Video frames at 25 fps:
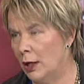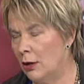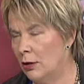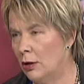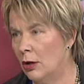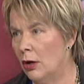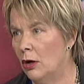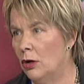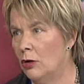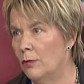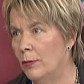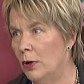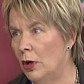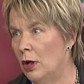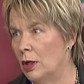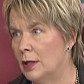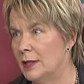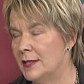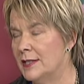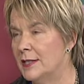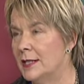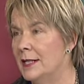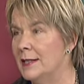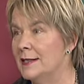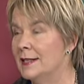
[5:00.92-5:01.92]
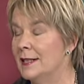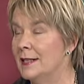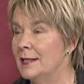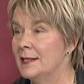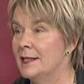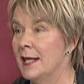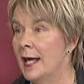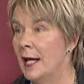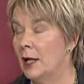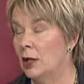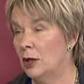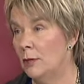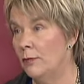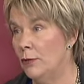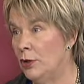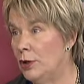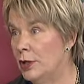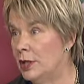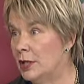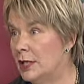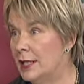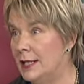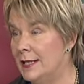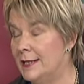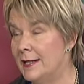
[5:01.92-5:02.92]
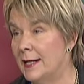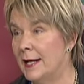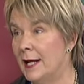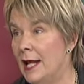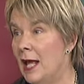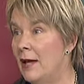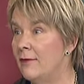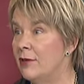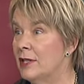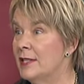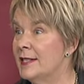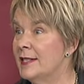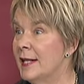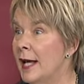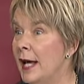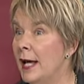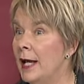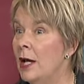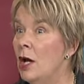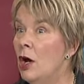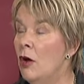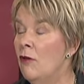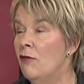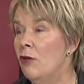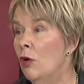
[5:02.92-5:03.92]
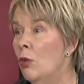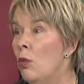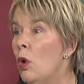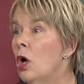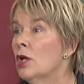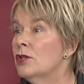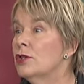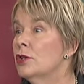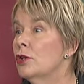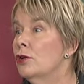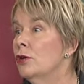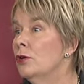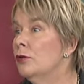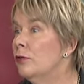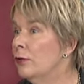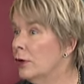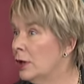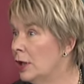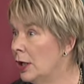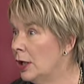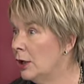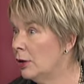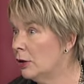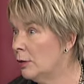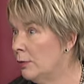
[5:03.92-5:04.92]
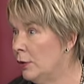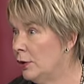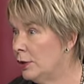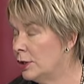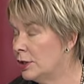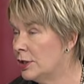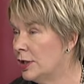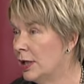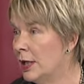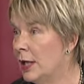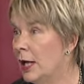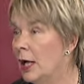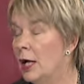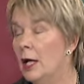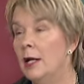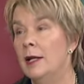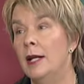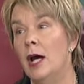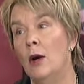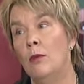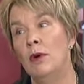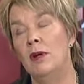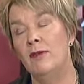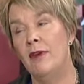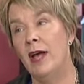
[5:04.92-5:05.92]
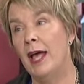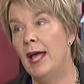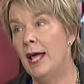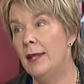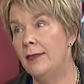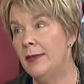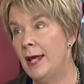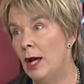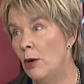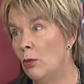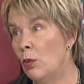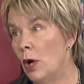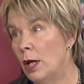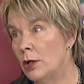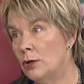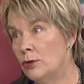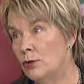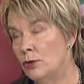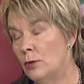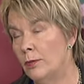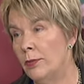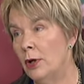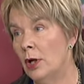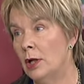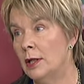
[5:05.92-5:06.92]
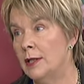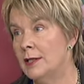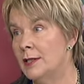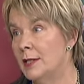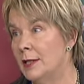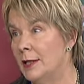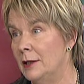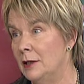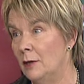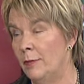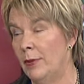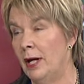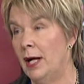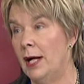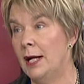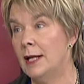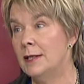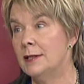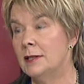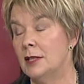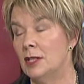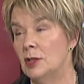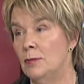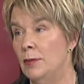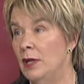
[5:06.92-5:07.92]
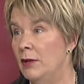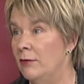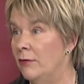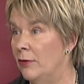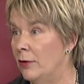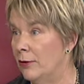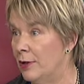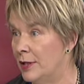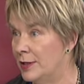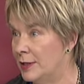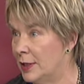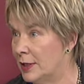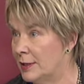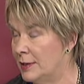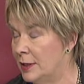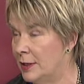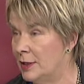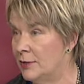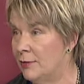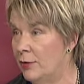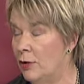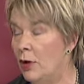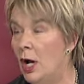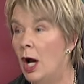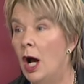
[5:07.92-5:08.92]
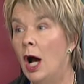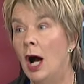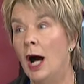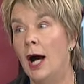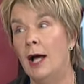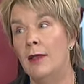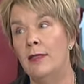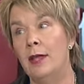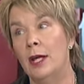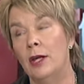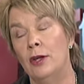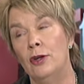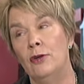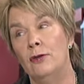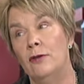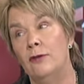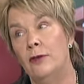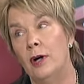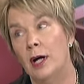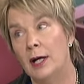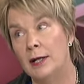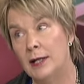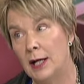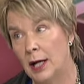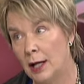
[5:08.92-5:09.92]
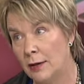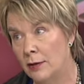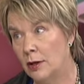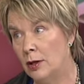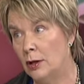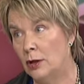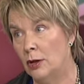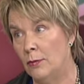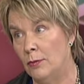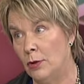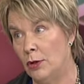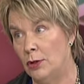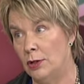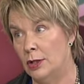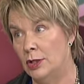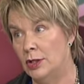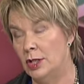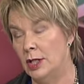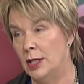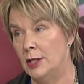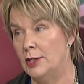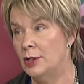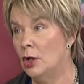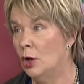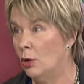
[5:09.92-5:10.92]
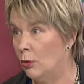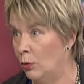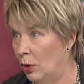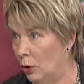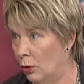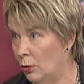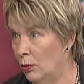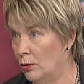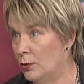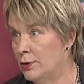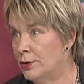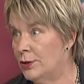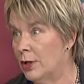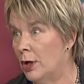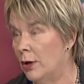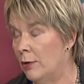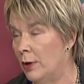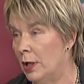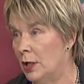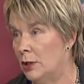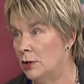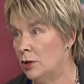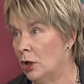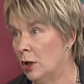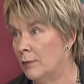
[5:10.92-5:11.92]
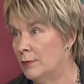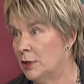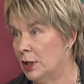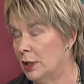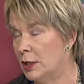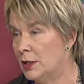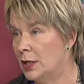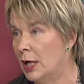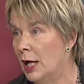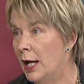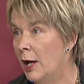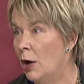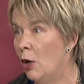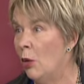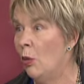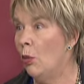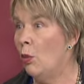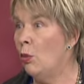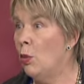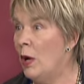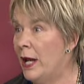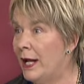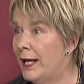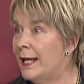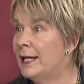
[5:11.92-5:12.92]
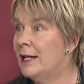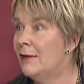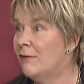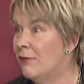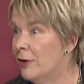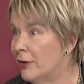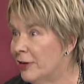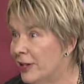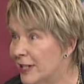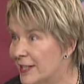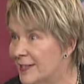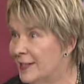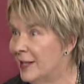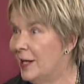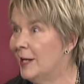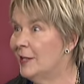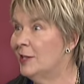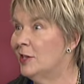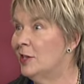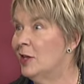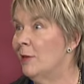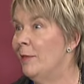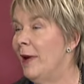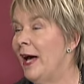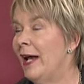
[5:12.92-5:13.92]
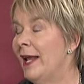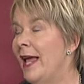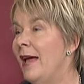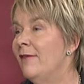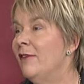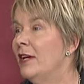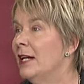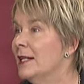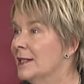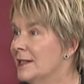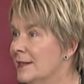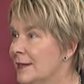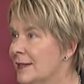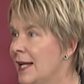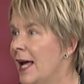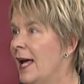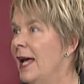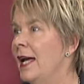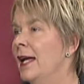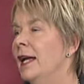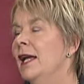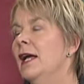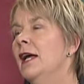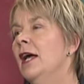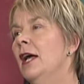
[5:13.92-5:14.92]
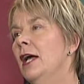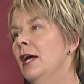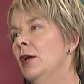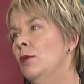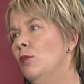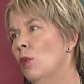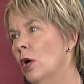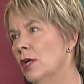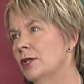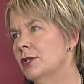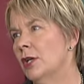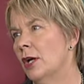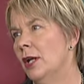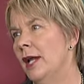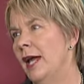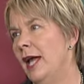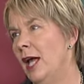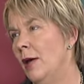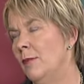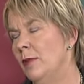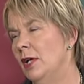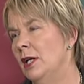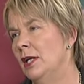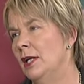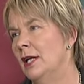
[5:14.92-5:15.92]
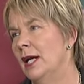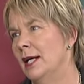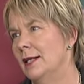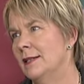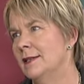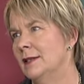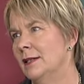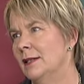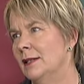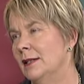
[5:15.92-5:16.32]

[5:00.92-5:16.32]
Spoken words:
alcohol policies is that communities can have a say for what's good for their community. Now, we've had that one-door policy in the past. It's been very successful. I think you'll find other communities will also adopt it. We're getting very excited about having a say in what's going to happen in our city.